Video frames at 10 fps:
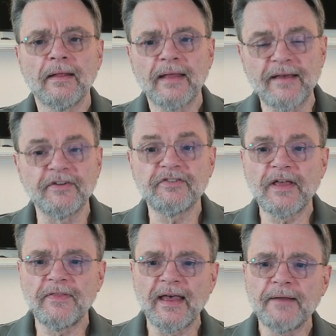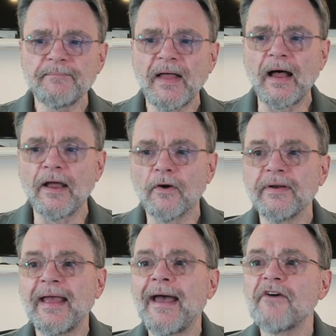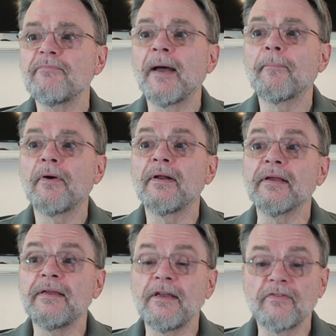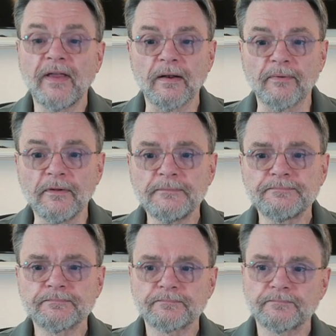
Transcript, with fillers: Having said that, I already have my product key available.